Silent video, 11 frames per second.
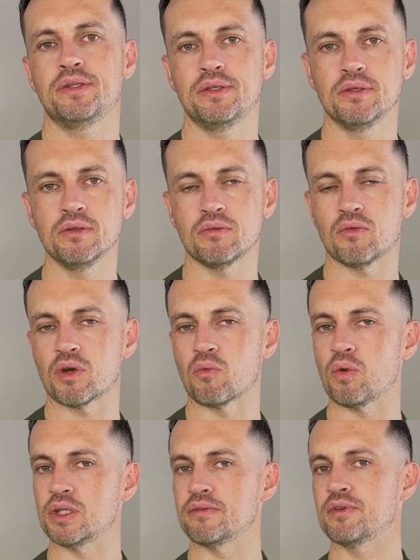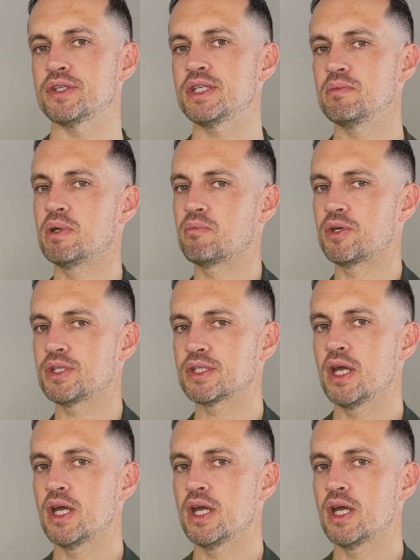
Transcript: you or one of your team members?